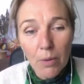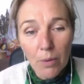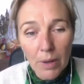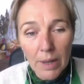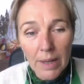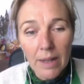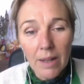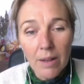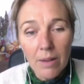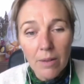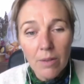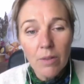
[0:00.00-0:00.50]

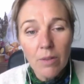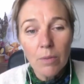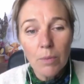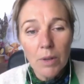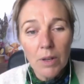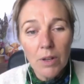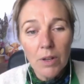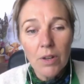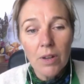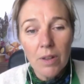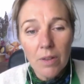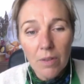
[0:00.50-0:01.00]
oils,
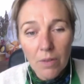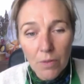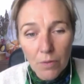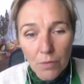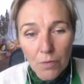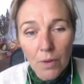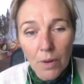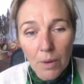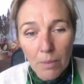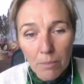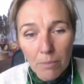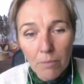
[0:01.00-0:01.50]
which is
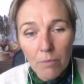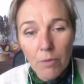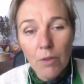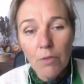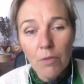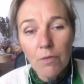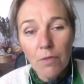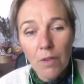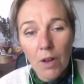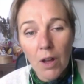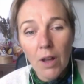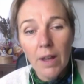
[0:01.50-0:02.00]
from
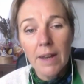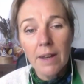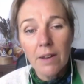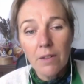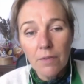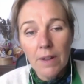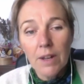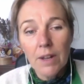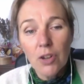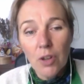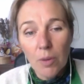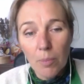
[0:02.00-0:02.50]
refined
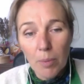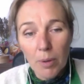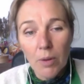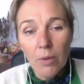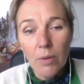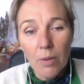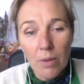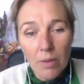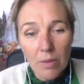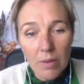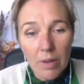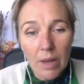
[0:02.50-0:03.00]
vegetable
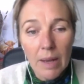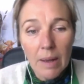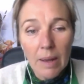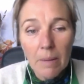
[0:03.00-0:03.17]
oils,